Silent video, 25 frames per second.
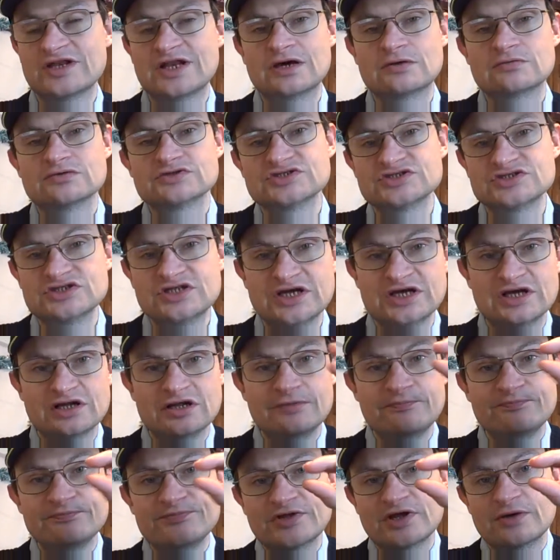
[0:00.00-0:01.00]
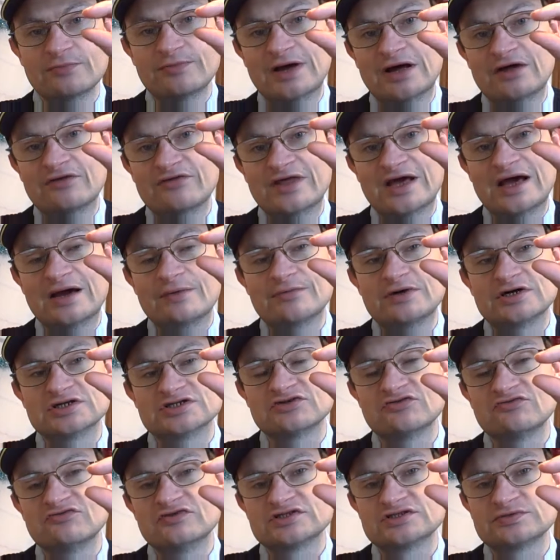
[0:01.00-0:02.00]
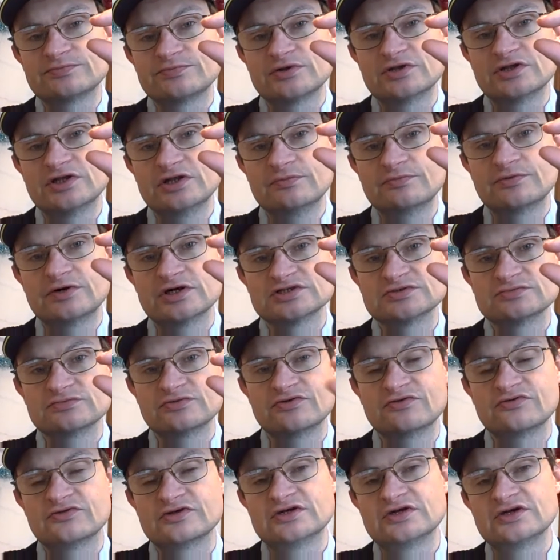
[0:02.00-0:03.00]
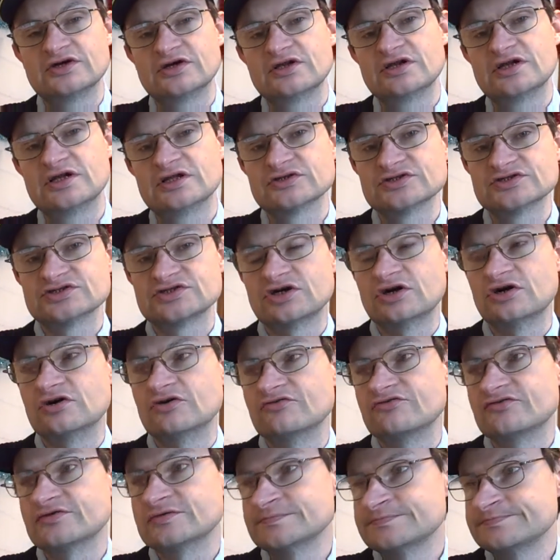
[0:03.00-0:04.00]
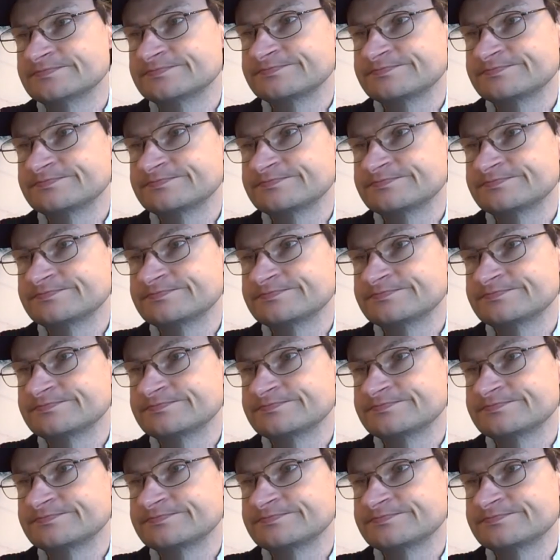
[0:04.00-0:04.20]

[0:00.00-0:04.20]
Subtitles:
and there was still about that much visible in the bottom of the little stove.